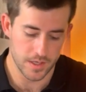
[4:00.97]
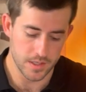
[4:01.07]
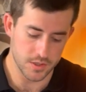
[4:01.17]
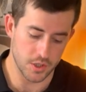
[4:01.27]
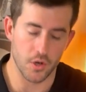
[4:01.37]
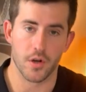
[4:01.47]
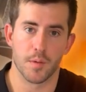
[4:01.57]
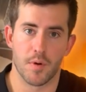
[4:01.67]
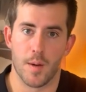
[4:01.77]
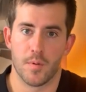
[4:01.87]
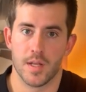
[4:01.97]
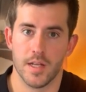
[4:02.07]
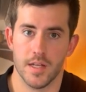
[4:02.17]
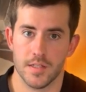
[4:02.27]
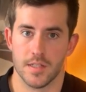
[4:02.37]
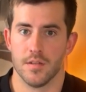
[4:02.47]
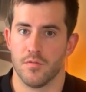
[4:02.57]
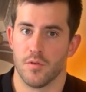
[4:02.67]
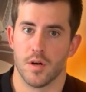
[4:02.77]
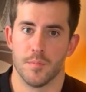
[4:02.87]
Securing a property is in the
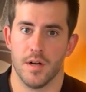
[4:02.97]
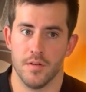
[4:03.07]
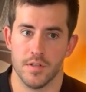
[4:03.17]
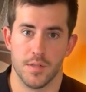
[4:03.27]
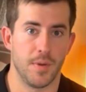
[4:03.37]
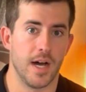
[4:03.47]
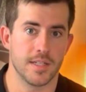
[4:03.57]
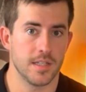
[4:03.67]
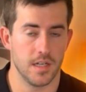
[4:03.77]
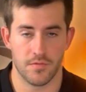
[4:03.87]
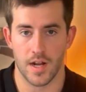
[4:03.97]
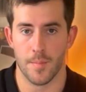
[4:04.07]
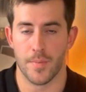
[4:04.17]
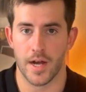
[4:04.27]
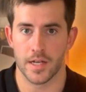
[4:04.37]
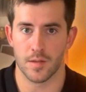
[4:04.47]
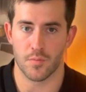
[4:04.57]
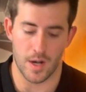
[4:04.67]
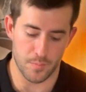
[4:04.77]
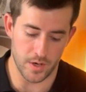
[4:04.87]
form of a deposit, if not buying the
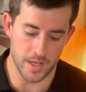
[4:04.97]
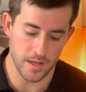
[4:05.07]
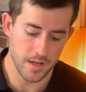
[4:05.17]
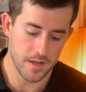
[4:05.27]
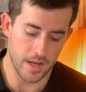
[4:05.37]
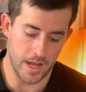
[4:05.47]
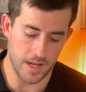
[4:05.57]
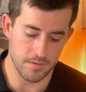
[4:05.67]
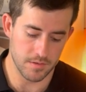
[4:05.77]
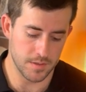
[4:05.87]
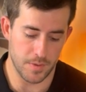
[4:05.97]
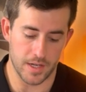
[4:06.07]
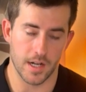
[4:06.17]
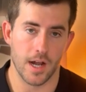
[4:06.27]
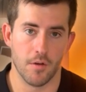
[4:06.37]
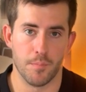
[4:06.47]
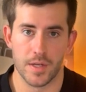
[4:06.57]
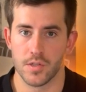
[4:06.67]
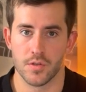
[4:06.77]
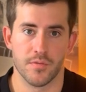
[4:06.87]
property. And depending on how
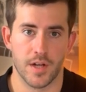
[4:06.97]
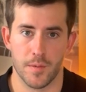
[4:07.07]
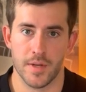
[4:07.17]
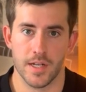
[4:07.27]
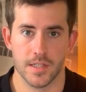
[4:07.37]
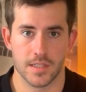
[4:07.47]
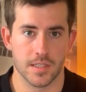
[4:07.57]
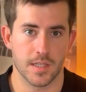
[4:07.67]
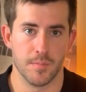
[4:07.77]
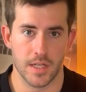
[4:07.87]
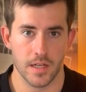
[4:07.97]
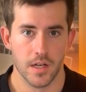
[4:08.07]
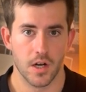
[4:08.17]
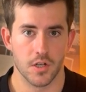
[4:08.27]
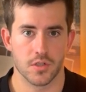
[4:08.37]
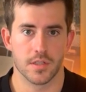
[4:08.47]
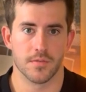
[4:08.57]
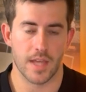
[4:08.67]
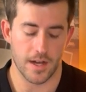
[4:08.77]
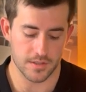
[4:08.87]
big your development is, this can be hundreds of
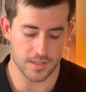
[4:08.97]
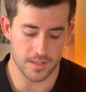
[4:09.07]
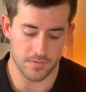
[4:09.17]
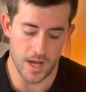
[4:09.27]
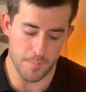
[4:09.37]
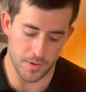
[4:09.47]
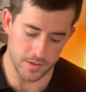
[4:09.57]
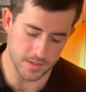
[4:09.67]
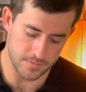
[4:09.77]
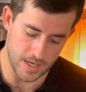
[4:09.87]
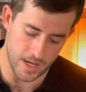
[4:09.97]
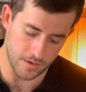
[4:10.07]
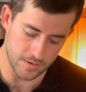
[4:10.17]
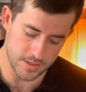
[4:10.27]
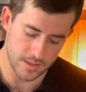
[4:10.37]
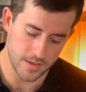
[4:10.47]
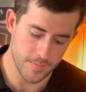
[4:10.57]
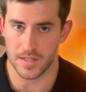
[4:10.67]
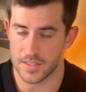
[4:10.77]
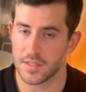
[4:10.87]
thousands, if not millions of dollars.
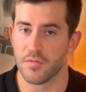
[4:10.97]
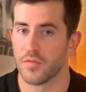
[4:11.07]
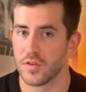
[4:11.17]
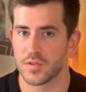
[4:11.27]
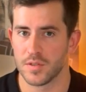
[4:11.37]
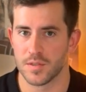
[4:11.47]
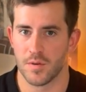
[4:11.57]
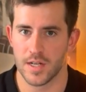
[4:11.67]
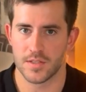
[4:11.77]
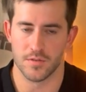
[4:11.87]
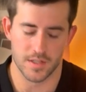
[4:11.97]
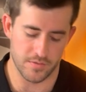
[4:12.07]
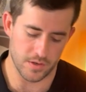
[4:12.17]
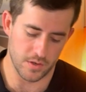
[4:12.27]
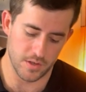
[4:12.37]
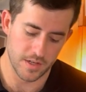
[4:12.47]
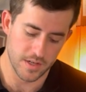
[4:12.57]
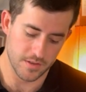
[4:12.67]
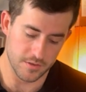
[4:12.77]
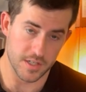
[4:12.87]
That's the first reason why it's so difficult.
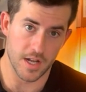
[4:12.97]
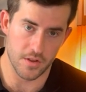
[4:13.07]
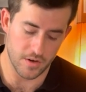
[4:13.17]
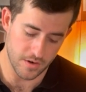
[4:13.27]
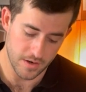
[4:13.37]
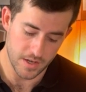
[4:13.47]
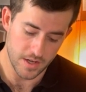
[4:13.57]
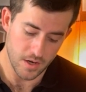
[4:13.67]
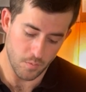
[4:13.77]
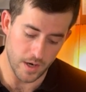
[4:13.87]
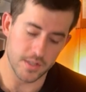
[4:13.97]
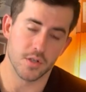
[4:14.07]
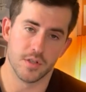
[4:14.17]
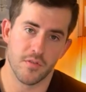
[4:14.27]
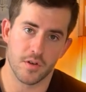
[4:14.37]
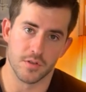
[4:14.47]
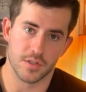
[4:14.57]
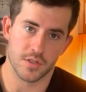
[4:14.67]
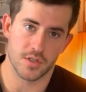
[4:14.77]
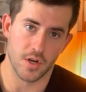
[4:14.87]
There's another. Why it's so difficult to
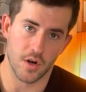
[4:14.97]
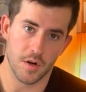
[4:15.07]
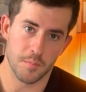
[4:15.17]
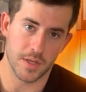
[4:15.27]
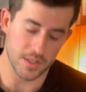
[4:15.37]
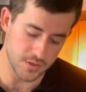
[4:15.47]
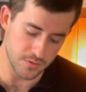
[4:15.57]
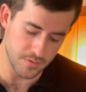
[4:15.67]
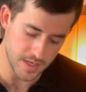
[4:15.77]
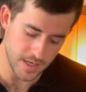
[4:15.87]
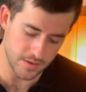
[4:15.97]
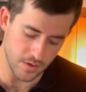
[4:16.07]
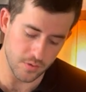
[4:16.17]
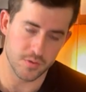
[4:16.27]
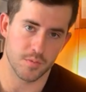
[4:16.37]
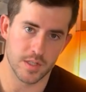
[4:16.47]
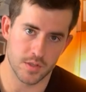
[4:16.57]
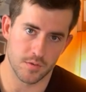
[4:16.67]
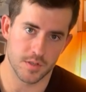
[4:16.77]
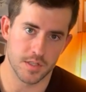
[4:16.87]
start, because you need those
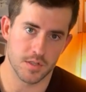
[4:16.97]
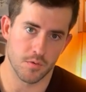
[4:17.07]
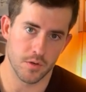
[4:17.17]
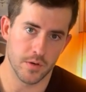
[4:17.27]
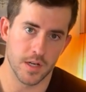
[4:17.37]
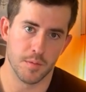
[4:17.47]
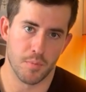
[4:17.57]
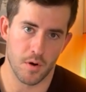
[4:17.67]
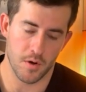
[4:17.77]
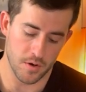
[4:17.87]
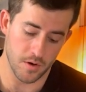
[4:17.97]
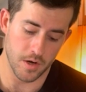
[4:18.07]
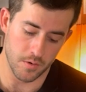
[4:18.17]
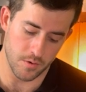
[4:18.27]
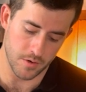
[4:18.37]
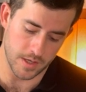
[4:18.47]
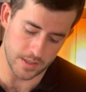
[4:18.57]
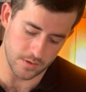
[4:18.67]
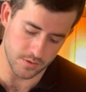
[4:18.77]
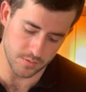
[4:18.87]
resources or you need to partner in order to
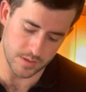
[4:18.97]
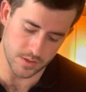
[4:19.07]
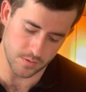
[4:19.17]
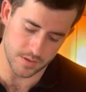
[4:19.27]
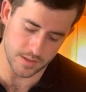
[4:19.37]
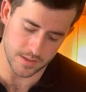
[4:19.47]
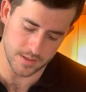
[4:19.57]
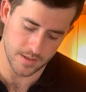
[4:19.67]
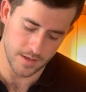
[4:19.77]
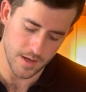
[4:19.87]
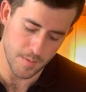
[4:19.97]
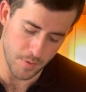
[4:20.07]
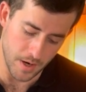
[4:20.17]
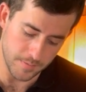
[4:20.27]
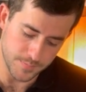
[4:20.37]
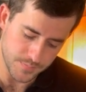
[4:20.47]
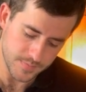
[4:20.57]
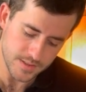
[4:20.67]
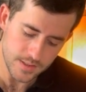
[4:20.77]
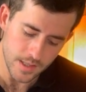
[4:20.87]
get those resources. But
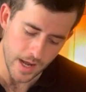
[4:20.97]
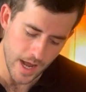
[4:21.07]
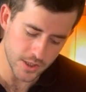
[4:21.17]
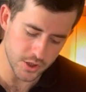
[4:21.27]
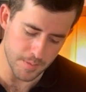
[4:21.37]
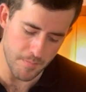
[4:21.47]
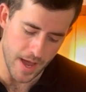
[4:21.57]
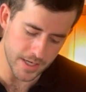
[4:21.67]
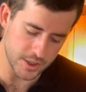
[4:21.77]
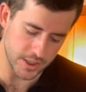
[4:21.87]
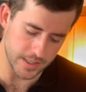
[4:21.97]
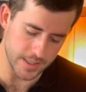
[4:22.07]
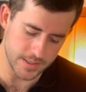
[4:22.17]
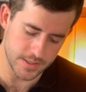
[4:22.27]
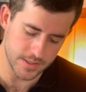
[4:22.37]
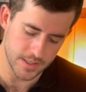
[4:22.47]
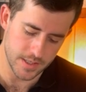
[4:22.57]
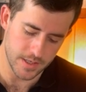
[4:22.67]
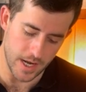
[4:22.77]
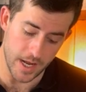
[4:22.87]
actually managing this
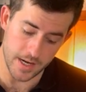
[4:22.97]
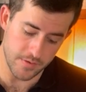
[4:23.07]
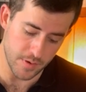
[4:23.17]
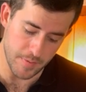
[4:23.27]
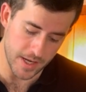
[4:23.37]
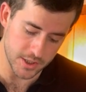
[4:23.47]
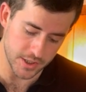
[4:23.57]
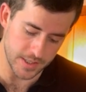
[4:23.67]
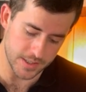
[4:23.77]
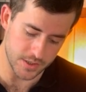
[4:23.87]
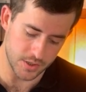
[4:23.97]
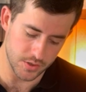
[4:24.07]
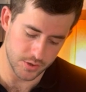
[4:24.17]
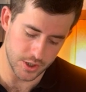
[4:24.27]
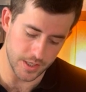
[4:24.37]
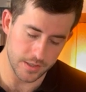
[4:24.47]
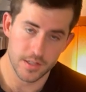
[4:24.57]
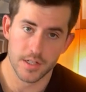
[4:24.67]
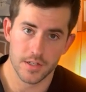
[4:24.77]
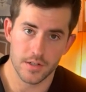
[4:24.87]
and even managing the execution
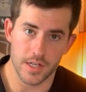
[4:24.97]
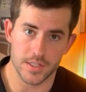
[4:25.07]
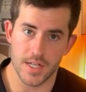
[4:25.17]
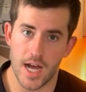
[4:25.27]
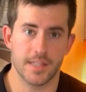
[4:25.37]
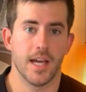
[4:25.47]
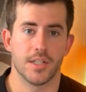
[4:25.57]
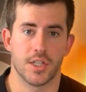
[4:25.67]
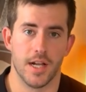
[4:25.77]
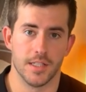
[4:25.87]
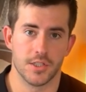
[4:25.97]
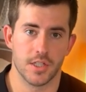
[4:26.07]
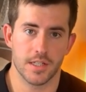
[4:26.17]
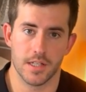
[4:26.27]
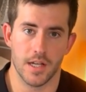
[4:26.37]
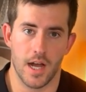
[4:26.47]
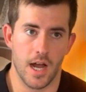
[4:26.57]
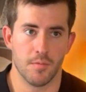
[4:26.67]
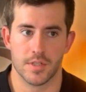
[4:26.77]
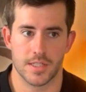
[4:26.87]
is not that challenging.
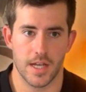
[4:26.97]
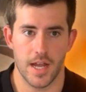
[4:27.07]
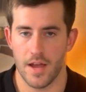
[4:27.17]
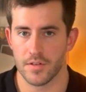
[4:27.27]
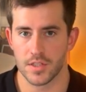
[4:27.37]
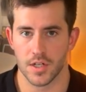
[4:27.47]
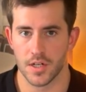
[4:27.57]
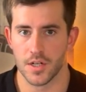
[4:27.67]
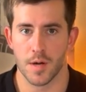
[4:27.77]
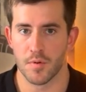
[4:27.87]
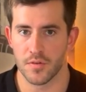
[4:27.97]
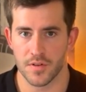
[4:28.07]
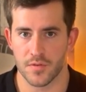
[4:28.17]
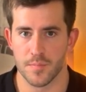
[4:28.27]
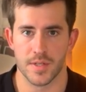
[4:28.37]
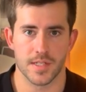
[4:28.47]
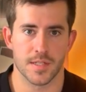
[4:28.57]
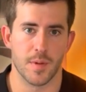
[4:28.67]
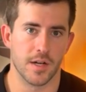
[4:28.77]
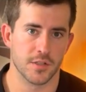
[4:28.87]
I would say, having done a number of different
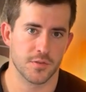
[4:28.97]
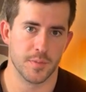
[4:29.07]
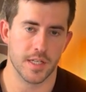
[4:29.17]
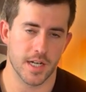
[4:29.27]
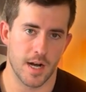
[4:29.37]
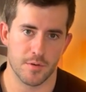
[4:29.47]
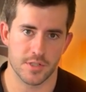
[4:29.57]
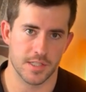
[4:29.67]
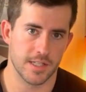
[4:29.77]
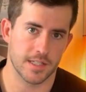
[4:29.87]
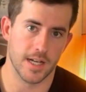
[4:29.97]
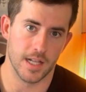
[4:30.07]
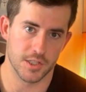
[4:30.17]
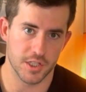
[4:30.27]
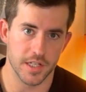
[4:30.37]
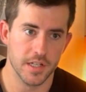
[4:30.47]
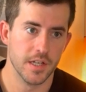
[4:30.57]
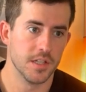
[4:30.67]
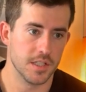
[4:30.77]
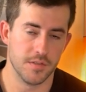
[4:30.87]
business models from e-commerce to technology
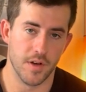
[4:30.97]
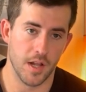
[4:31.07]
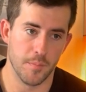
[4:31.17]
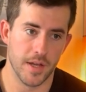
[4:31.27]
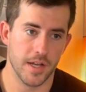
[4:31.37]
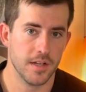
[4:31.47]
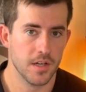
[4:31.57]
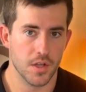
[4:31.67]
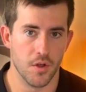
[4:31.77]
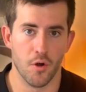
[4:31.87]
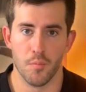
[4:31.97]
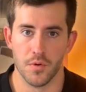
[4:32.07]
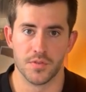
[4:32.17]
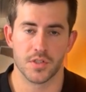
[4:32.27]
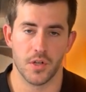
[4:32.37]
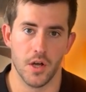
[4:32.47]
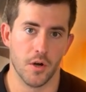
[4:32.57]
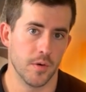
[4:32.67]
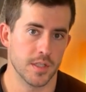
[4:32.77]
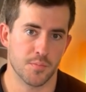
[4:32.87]
to development, though it moves
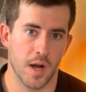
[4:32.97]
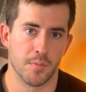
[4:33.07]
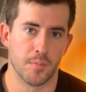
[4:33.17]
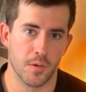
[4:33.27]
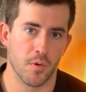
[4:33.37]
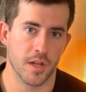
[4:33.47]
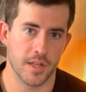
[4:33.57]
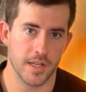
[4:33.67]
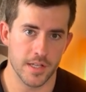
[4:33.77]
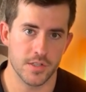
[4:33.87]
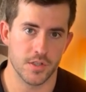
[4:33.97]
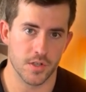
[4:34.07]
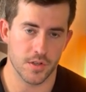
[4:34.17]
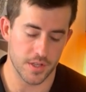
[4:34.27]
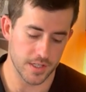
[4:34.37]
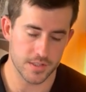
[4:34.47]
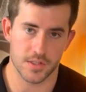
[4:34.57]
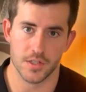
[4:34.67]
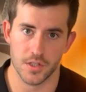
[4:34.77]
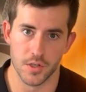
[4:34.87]
slow, it's probably one of the easier things
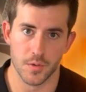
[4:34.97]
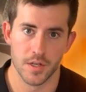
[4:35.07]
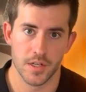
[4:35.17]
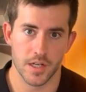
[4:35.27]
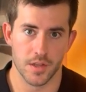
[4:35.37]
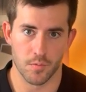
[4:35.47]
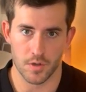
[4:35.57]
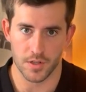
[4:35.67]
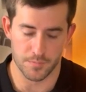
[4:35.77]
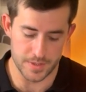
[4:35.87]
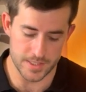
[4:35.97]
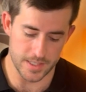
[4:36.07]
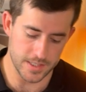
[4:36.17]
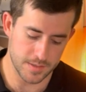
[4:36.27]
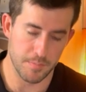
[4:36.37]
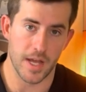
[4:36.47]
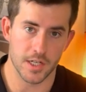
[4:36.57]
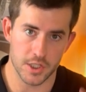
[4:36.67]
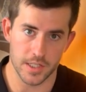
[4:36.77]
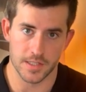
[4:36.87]
to do in the world of business,
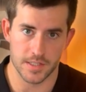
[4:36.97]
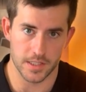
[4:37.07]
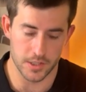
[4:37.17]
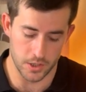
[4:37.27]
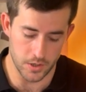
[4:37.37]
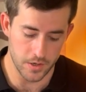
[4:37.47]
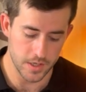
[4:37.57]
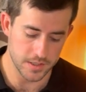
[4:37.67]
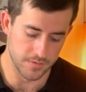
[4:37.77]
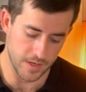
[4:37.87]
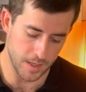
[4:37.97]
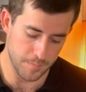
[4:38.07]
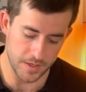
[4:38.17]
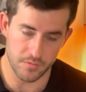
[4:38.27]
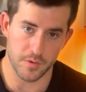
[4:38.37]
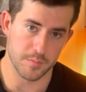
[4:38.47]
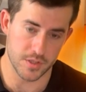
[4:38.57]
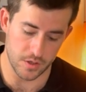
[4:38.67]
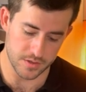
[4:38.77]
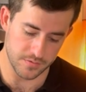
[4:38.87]
managing a singular development from
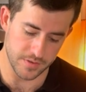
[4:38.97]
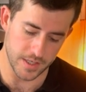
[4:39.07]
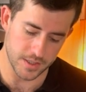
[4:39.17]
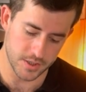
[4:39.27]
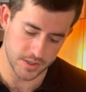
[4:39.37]
start to finish.